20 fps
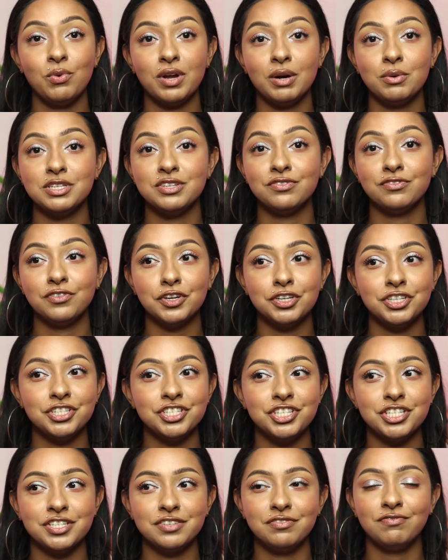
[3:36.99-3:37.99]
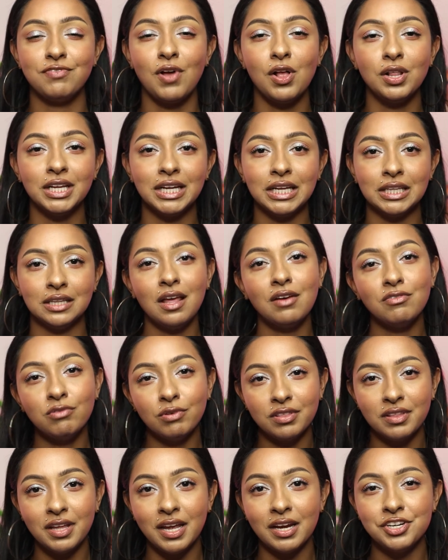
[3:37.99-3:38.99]
when I was first just falling in love
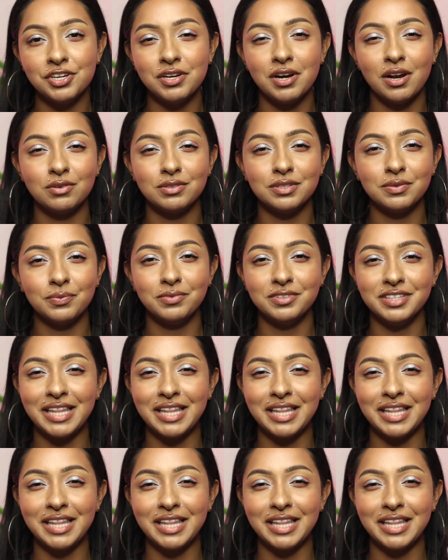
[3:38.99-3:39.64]
with it, you know,